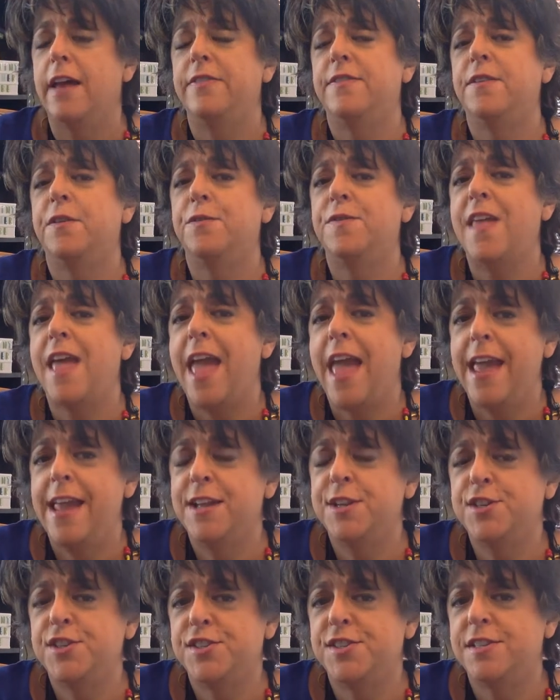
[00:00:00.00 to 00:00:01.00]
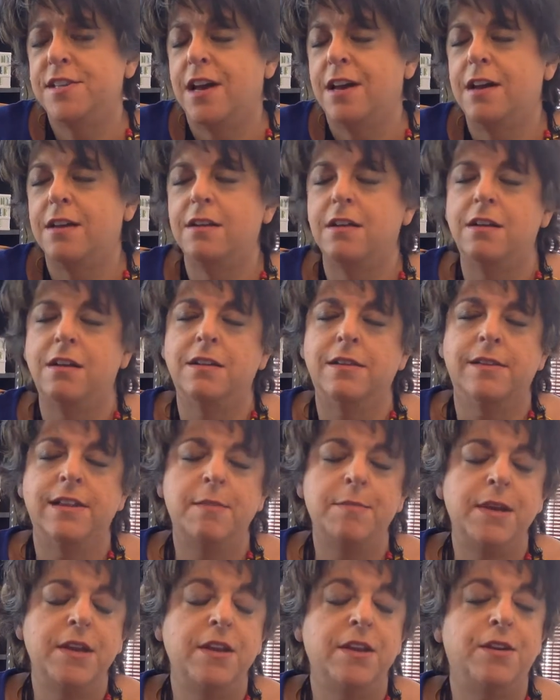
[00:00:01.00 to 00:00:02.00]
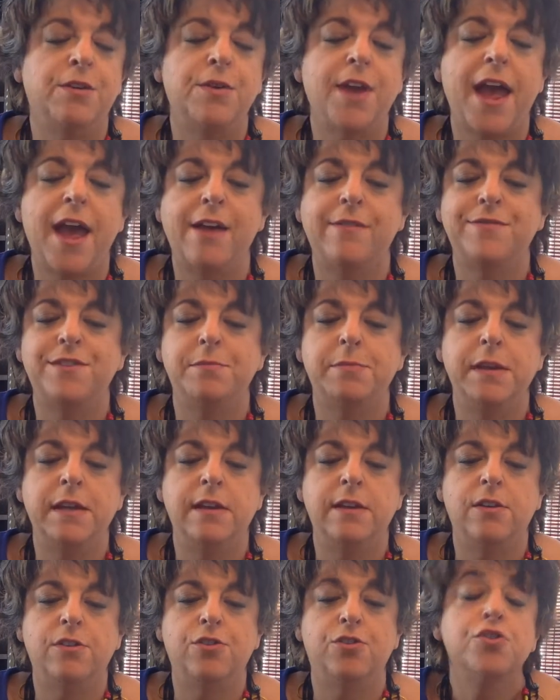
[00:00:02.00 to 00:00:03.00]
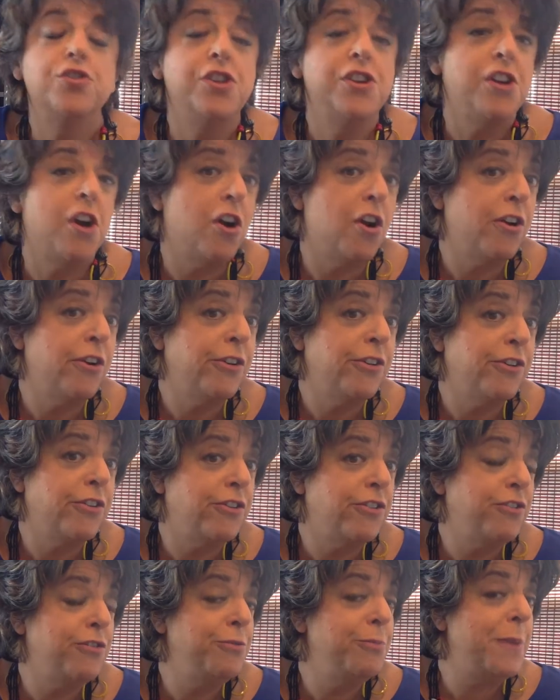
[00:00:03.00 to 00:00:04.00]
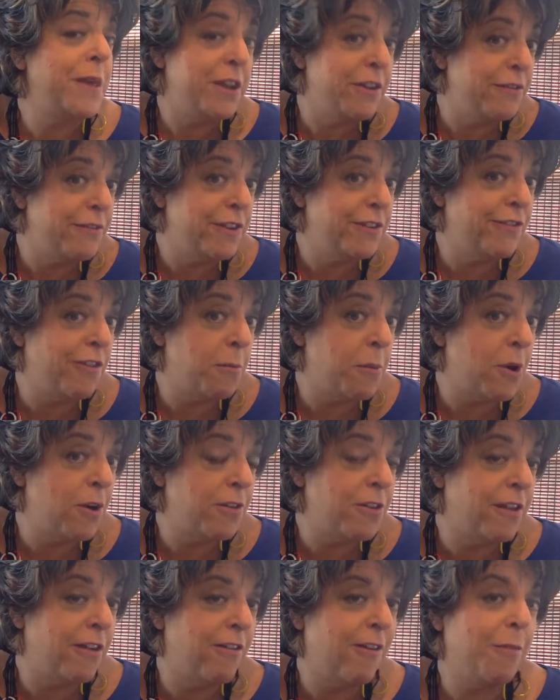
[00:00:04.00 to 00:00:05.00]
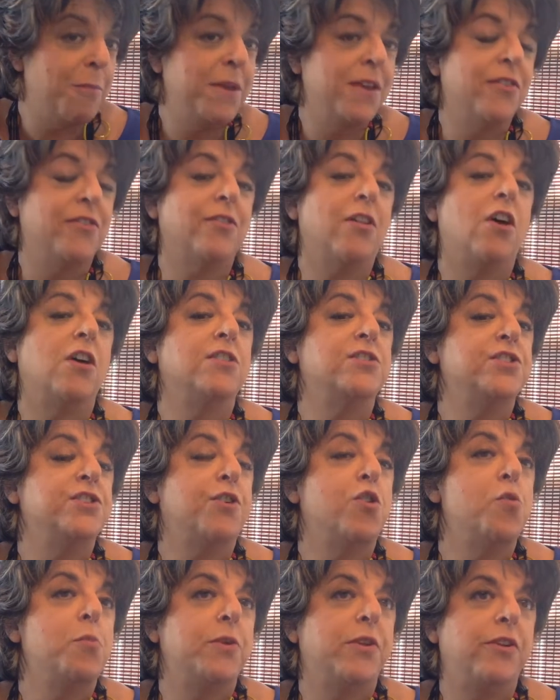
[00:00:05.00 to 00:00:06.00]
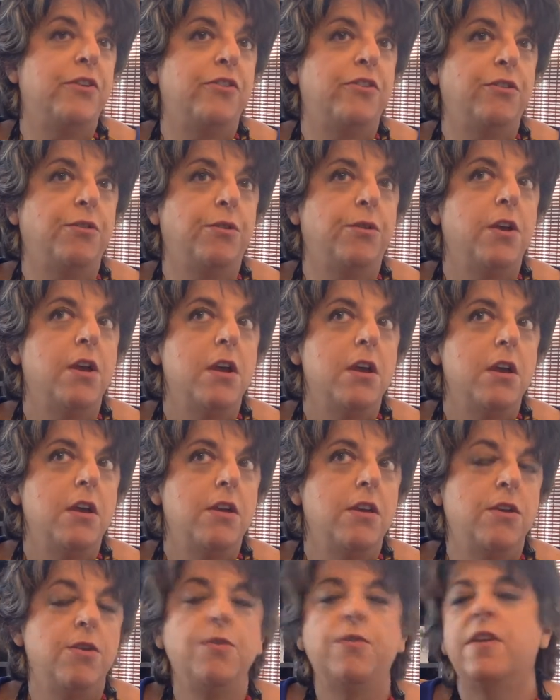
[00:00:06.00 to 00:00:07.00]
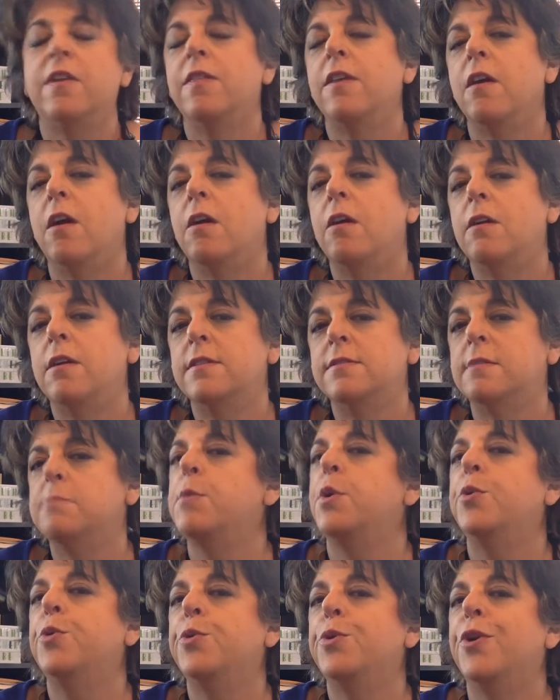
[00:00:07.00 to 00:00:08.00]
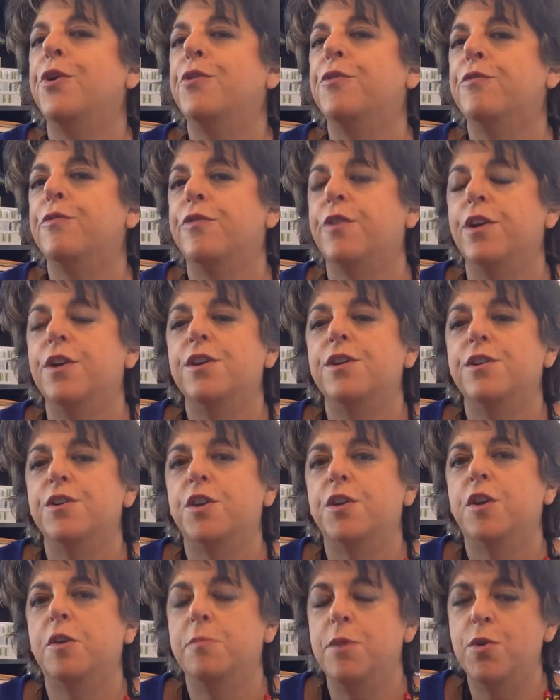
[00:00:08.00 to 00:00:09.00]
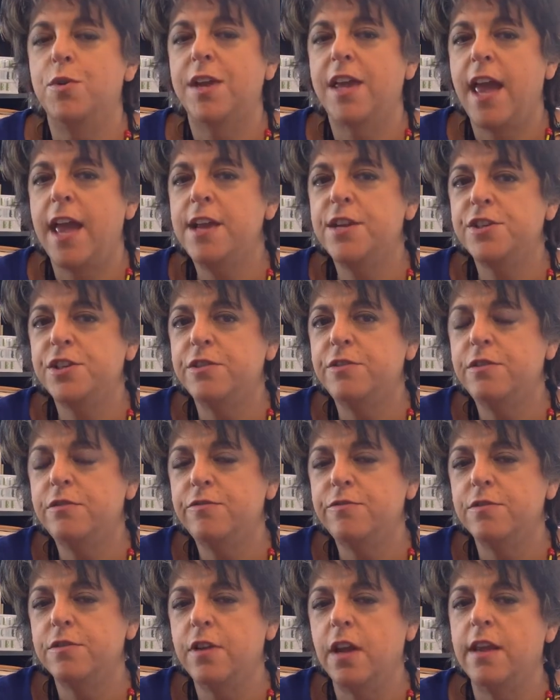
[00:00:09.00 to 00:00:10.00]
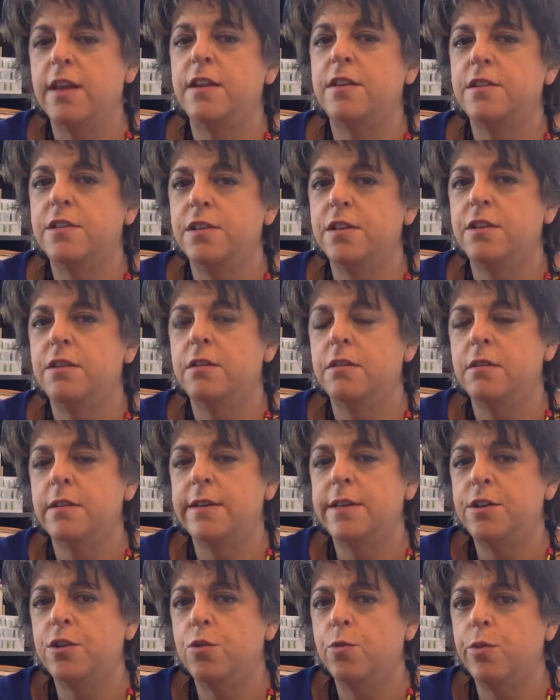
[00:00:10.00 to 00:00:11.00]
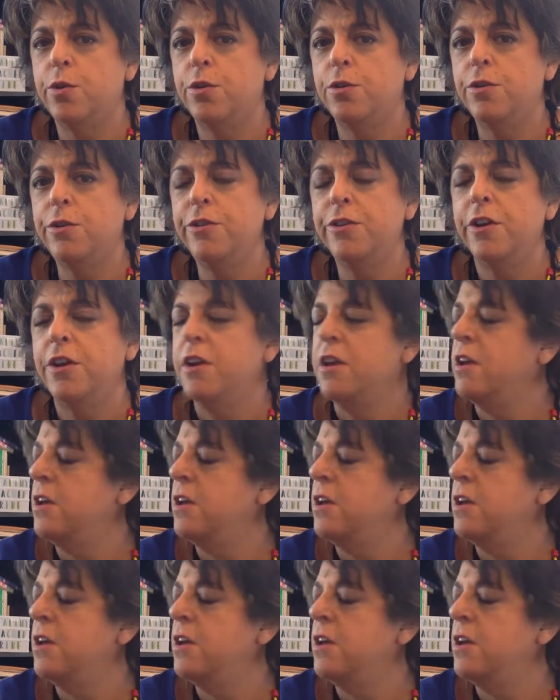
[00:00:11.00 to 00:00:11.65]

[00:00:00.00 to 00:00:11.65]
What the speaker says: So the age is not a limit. You don't have to be good at art to benefit from art therapy, as long as you're open to using the art as a mode of communication into your inner world.